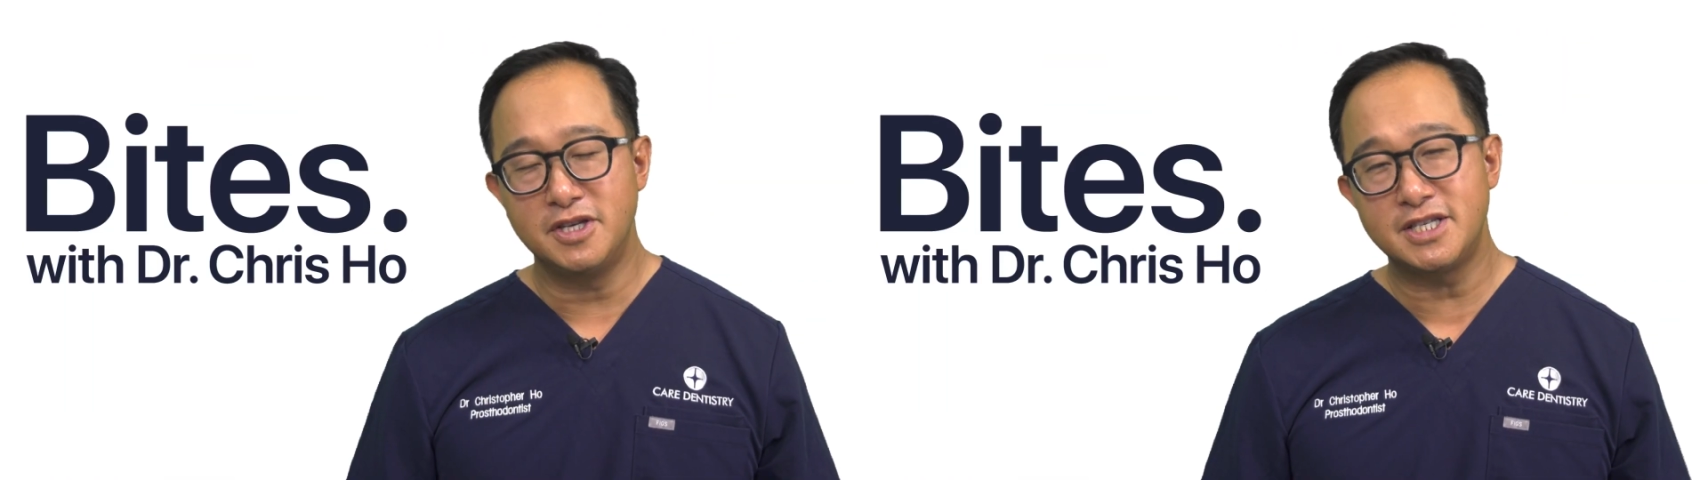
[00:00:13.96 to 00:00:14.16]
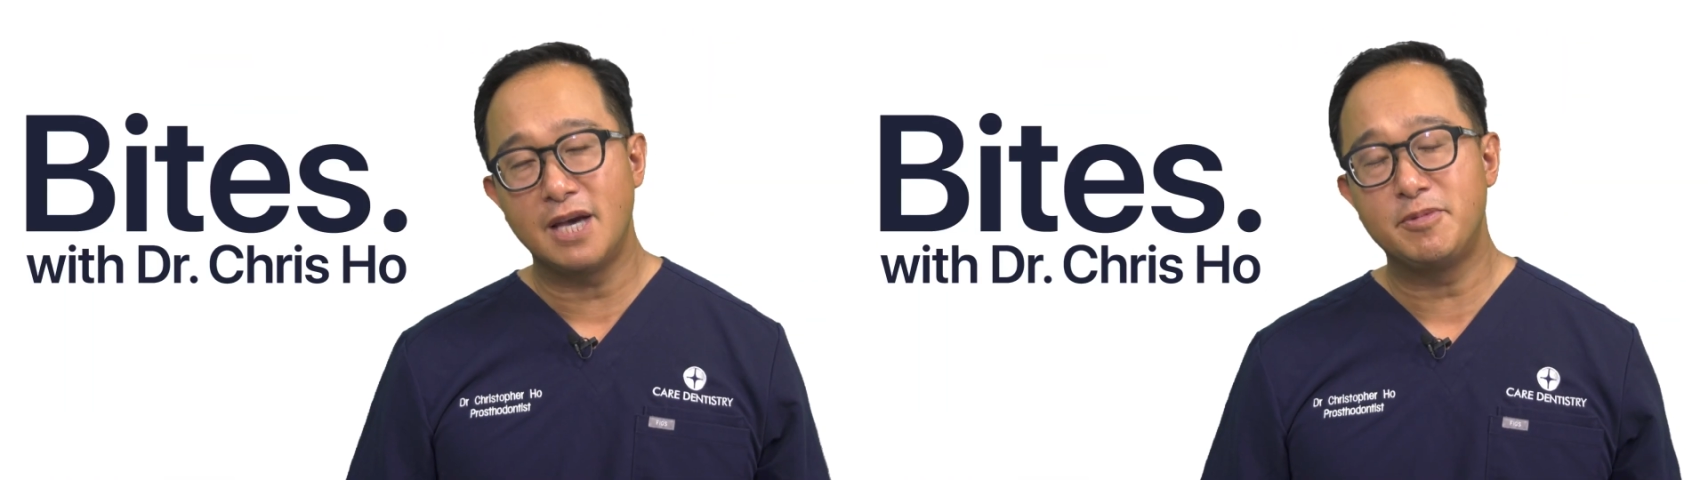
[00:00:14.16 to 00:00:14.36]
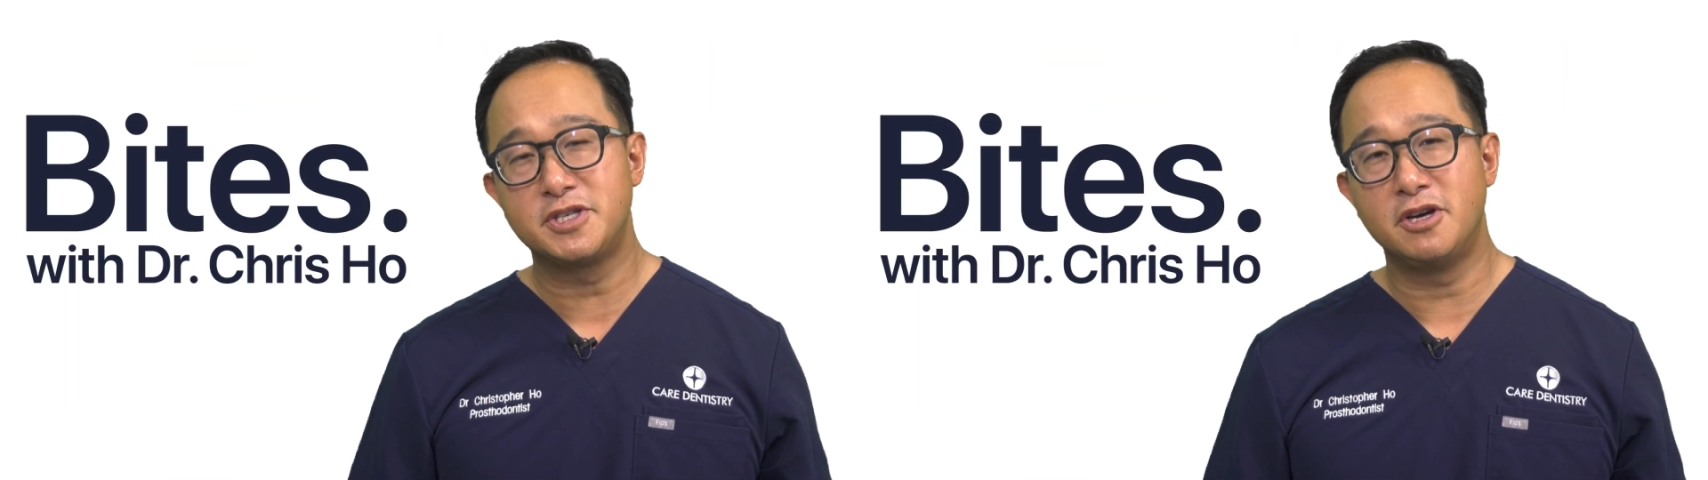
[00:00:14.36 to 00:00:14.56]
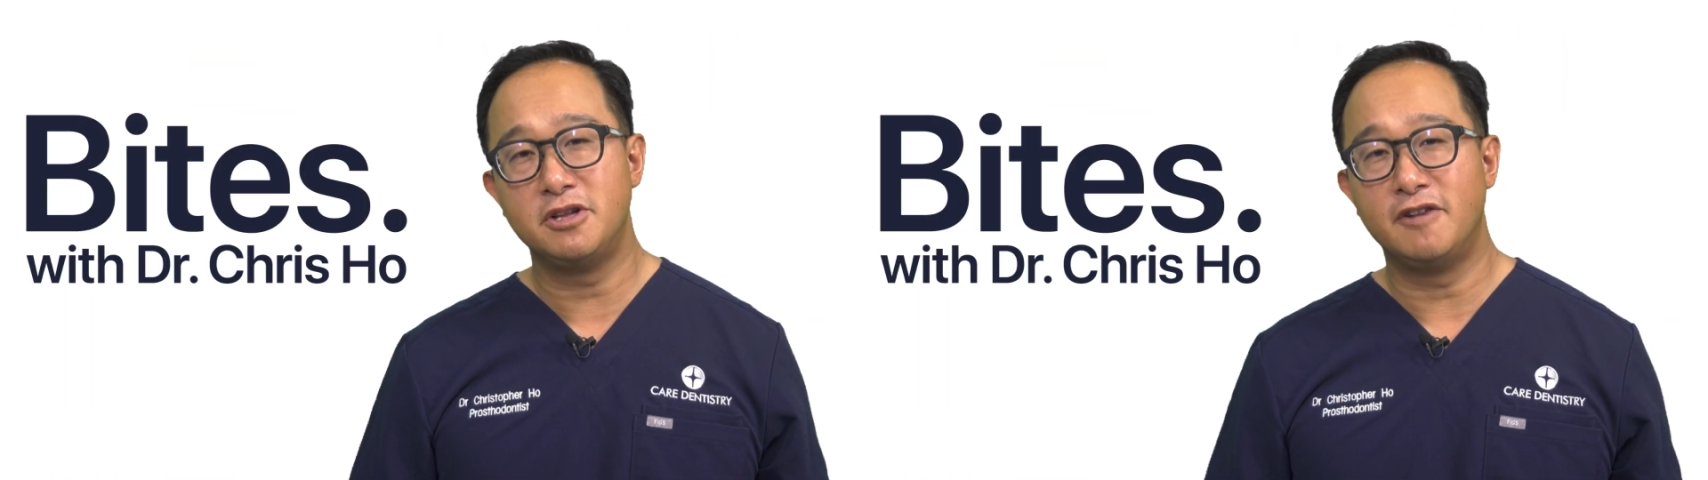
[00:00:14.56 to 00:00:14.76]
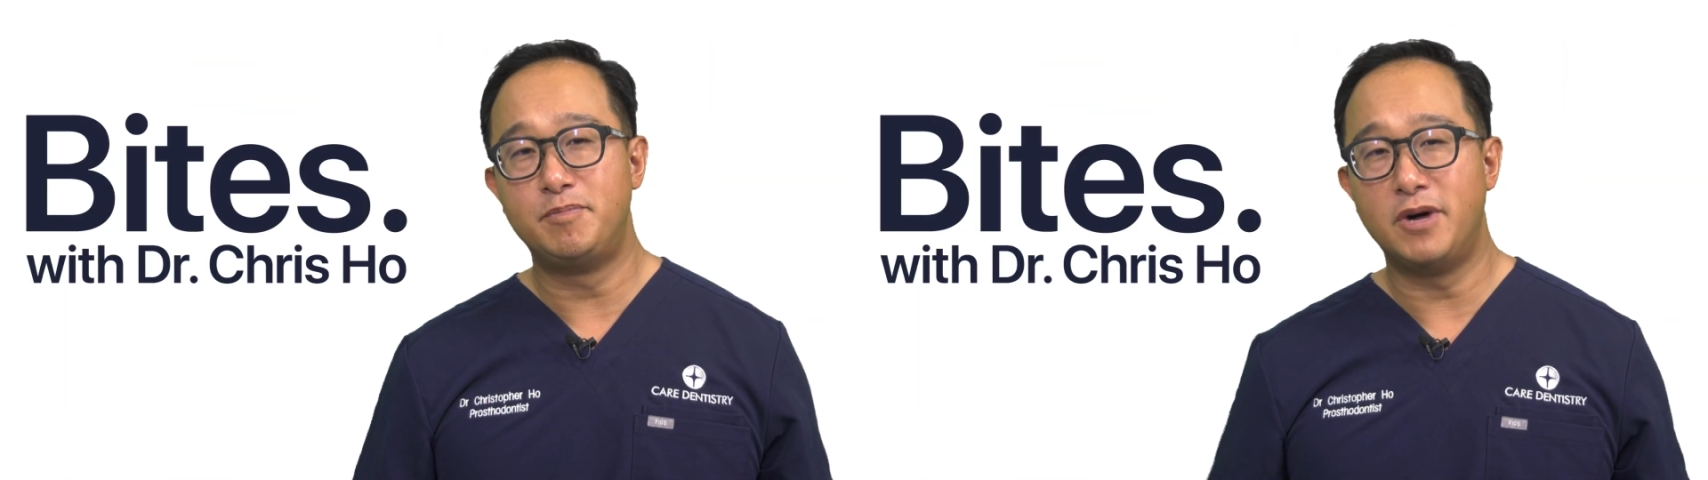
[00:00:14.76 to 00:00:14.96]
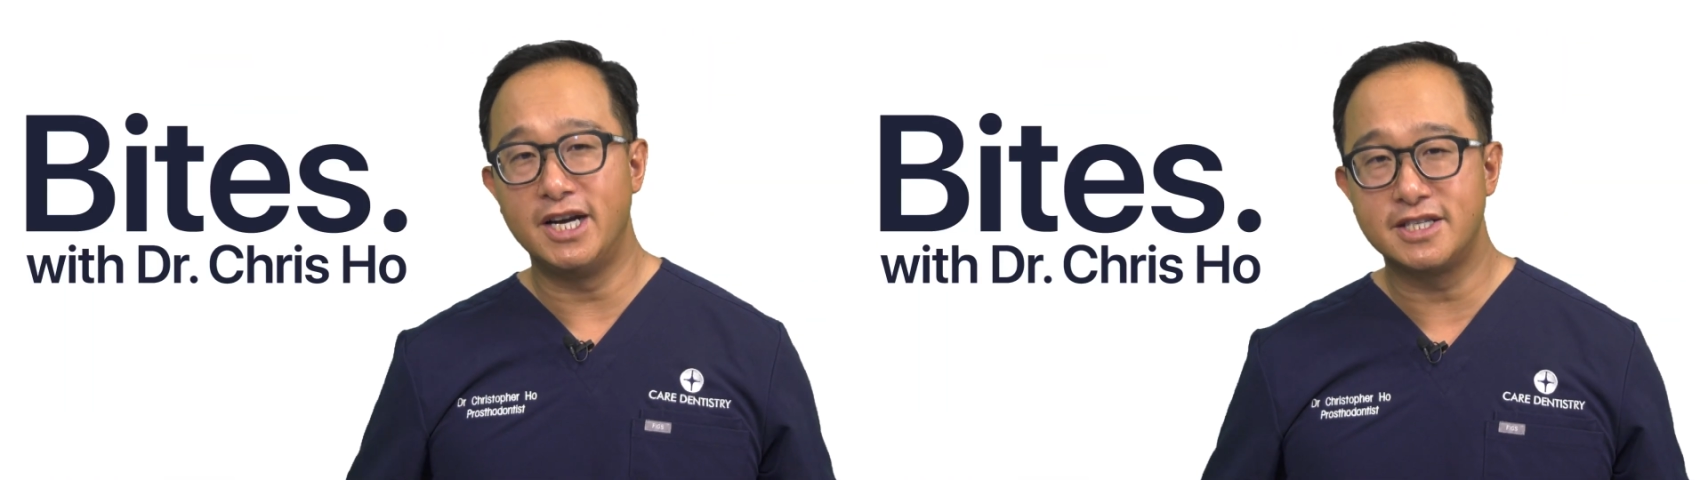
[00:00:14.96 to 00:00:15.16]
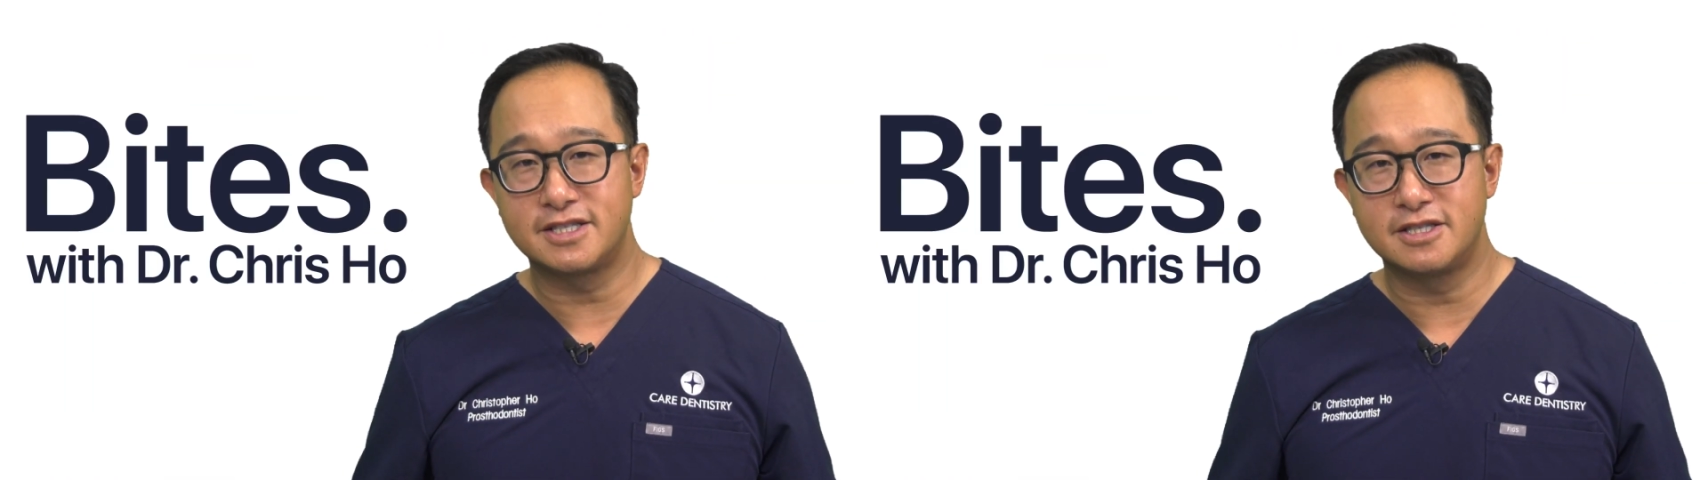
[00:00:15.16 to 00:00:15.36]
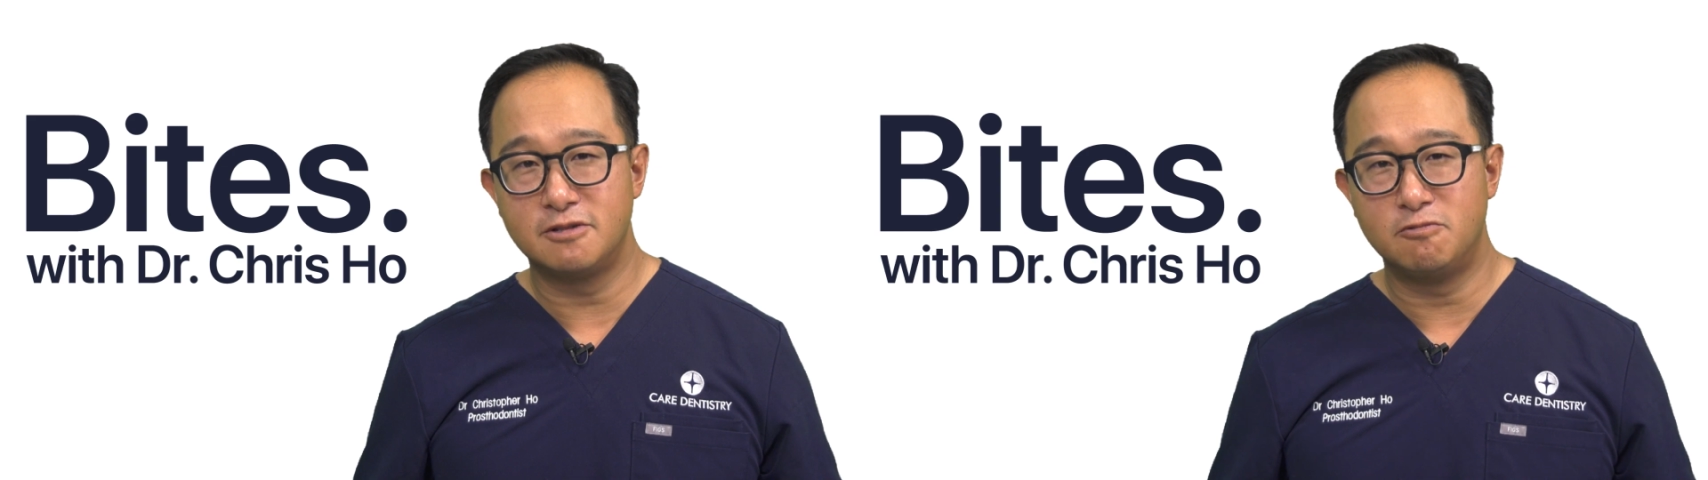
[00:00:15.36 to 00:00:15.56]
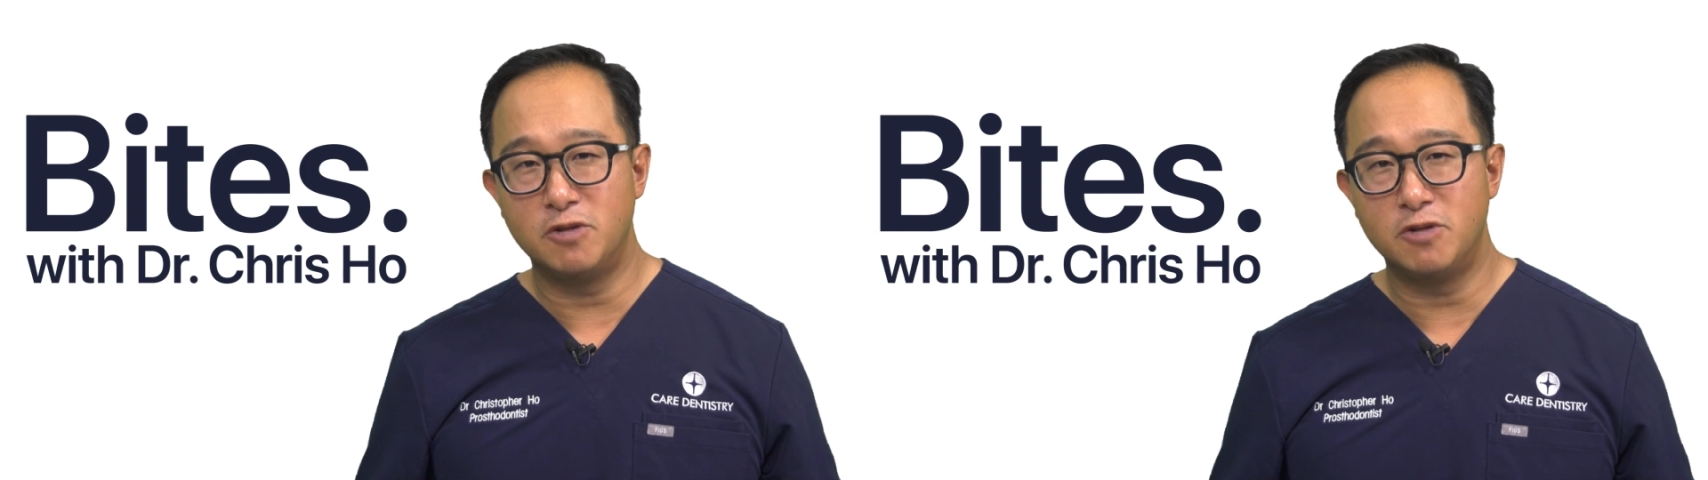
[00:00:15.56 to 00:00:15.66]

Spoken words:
in this episode of Bites,